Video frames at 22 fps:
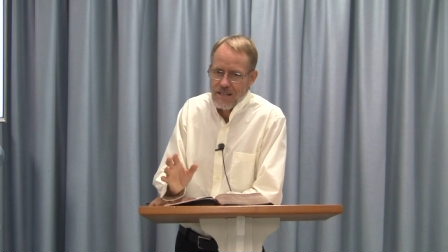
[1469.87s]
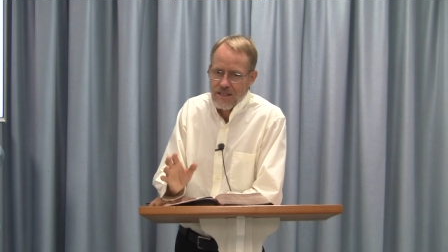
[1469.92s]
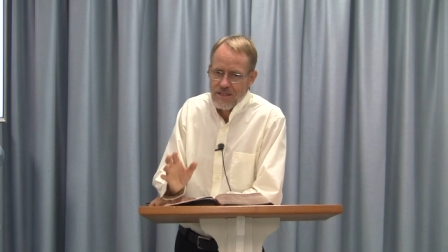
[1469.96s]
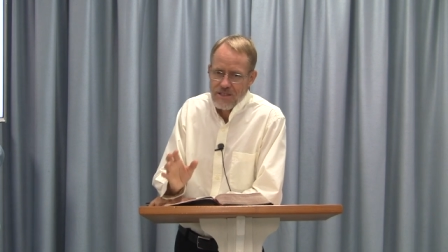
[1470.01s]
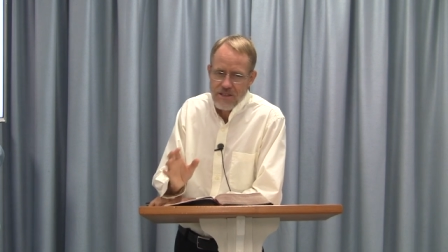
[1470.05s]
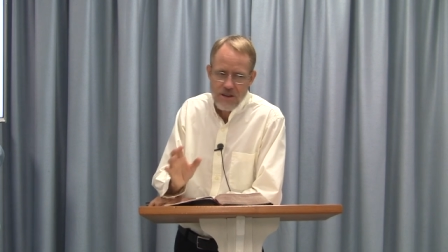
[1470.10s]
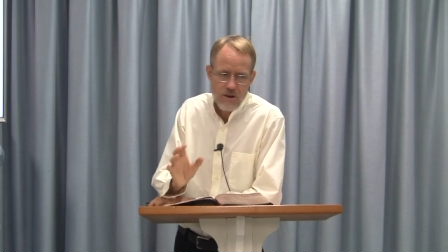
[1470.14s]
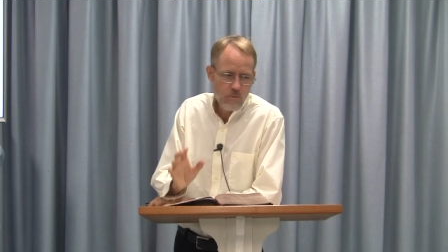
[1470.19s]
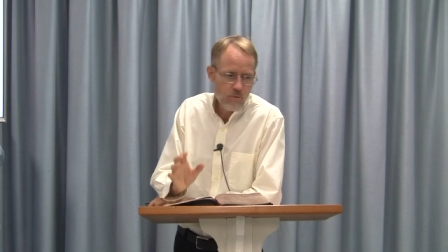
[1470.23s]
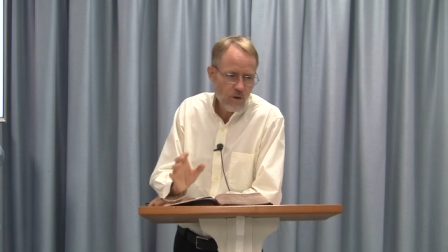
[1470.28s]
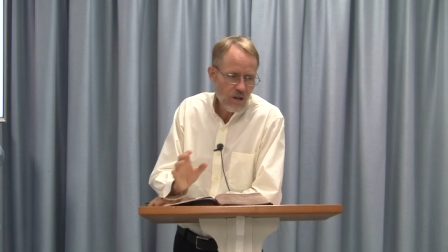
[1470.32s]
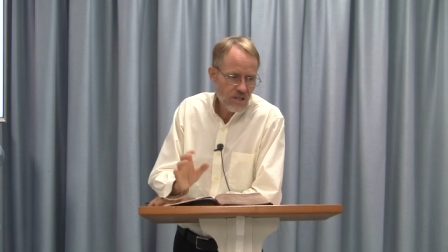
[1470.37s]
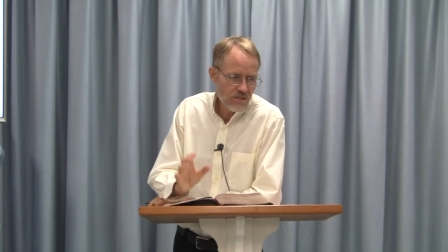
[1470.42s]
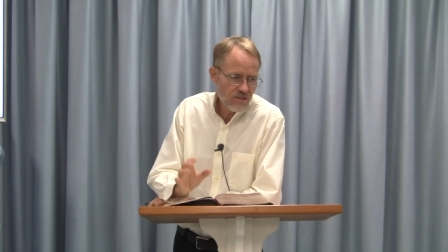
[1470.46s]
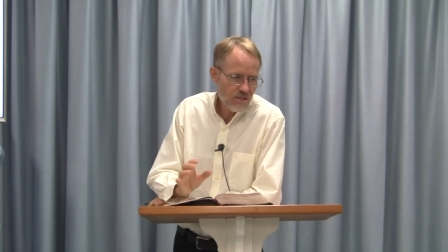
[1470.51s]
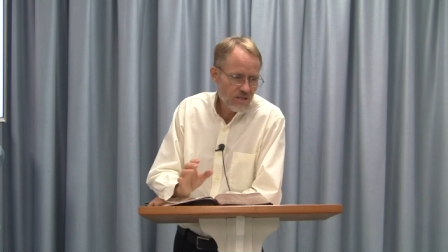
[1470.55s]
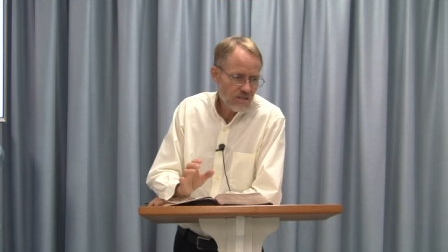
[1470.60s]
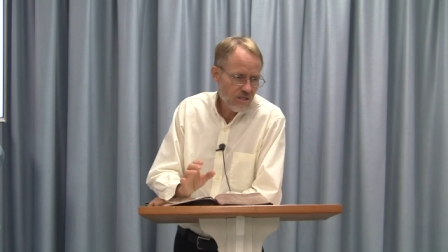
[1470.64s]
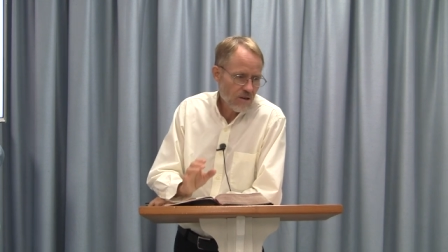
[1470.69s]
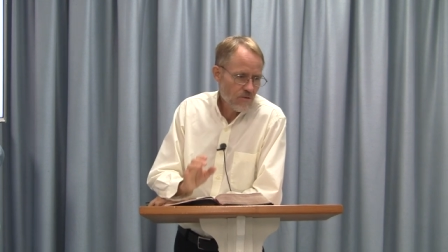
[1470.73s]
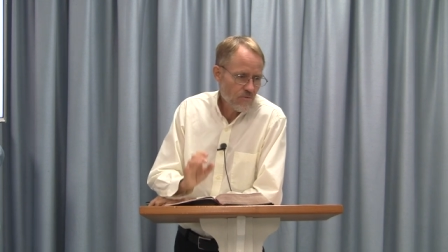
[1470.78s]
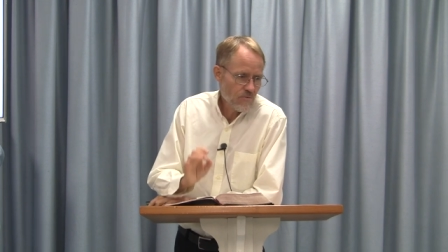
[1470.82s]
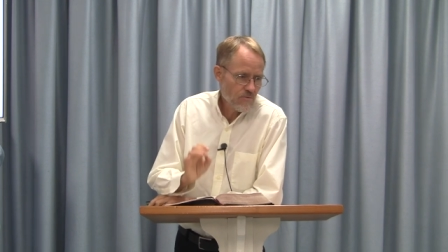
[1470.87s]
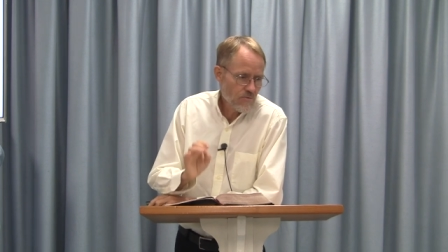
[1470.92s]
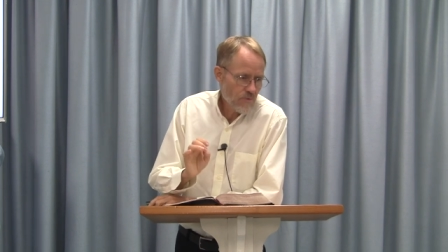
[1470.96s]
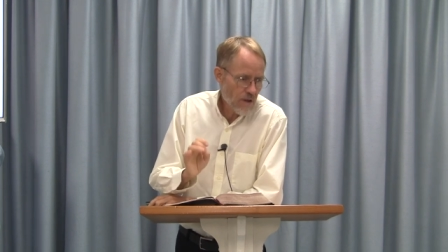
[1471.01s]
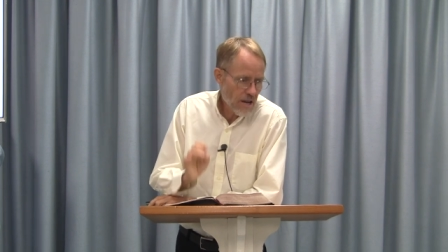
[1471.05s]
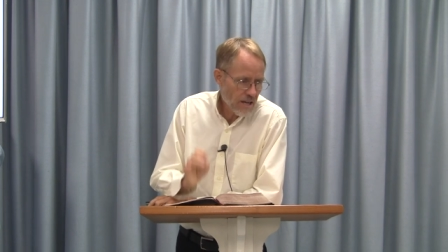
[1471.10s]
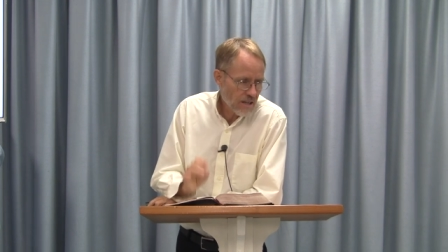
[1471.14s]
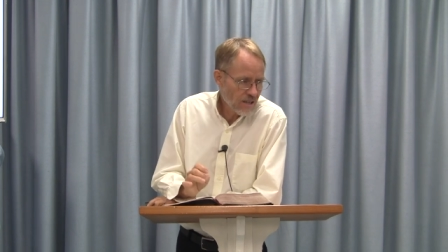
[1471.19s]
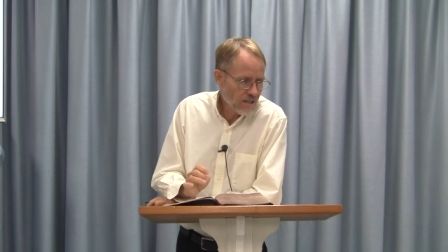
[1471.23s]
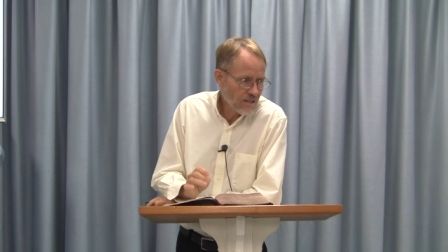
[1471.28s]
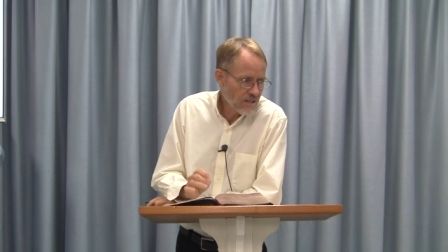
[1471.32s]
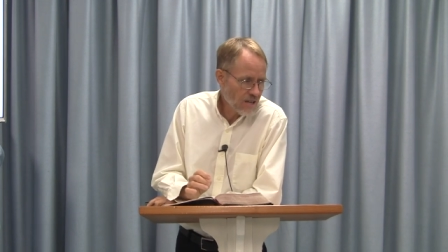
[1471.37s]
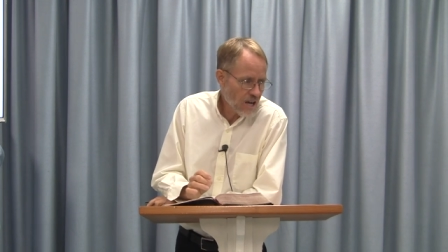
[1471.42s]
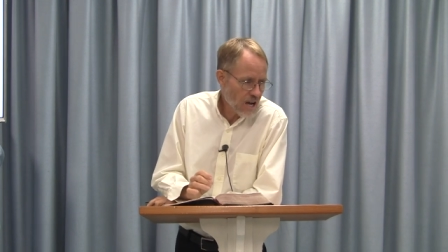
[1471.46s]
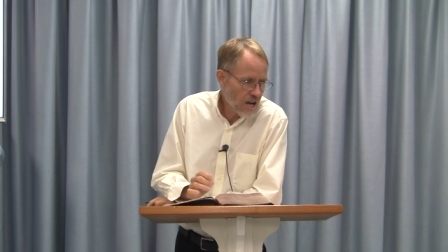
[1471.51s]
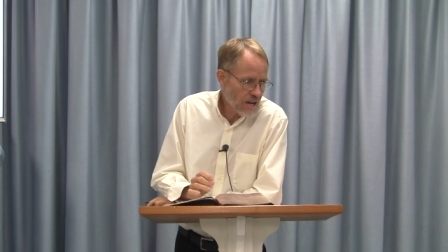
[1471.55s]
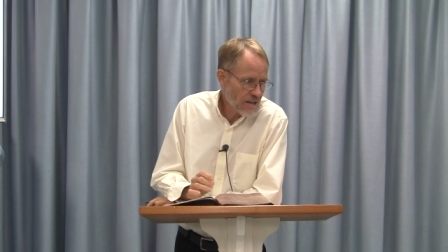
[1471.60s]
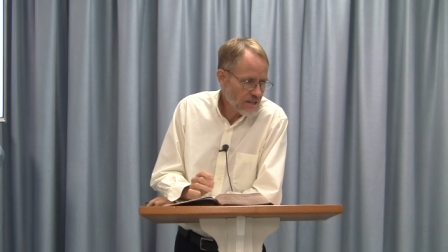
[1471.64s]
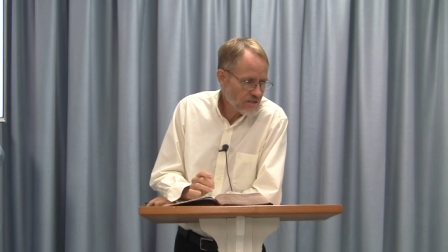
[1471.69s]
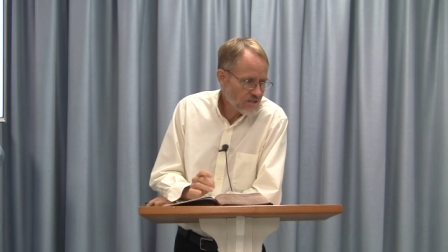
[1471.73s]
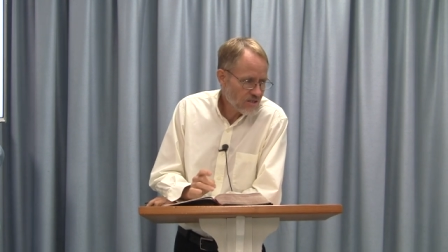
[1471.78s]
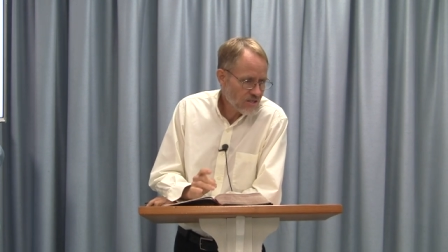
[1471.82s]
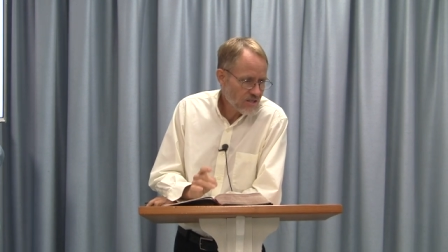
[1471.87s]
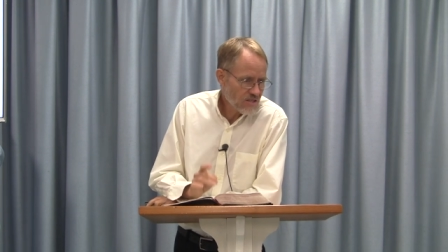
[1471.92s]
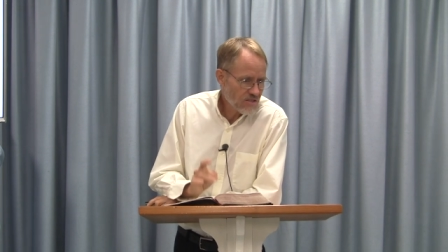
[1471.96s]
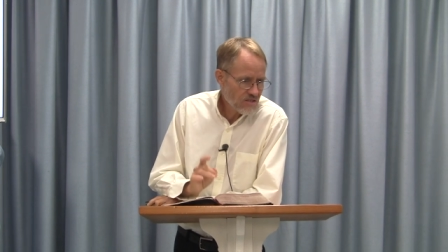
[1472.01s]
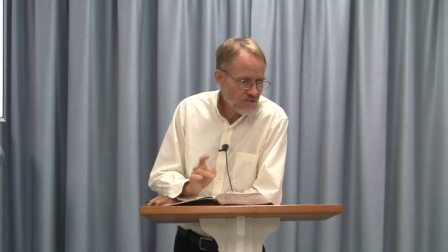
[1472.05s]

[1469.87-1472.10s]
there wasn't a recognized